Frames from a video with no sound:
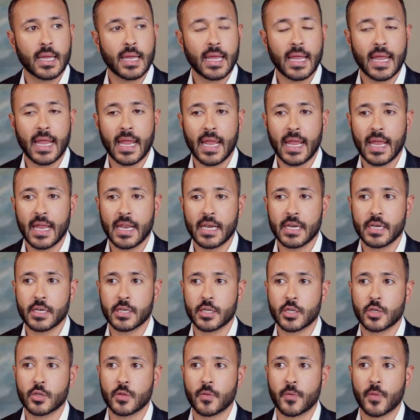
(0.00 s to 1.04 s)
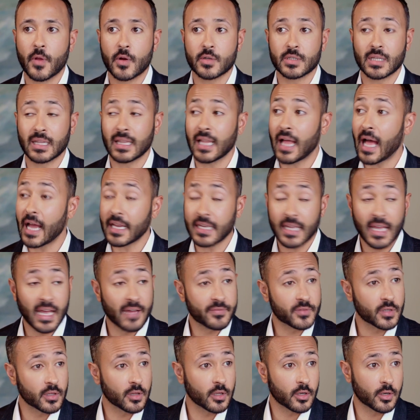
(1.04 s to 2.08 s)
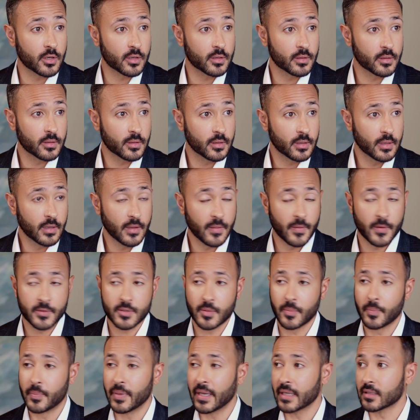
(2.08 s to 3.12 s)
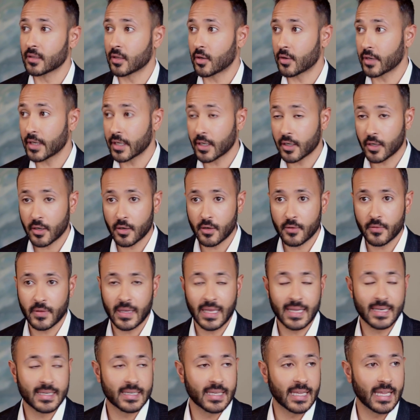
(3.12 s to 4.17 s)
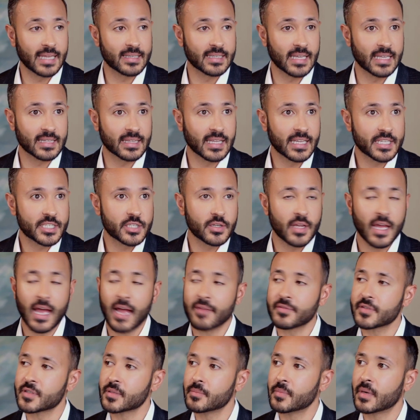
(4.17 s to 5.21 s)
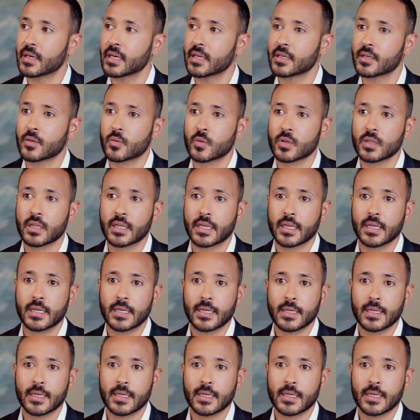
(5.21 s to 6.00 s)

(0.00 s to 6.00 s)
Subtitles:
And there's a lot you have to learn. There's a big learning curve. And unless you have somebody to really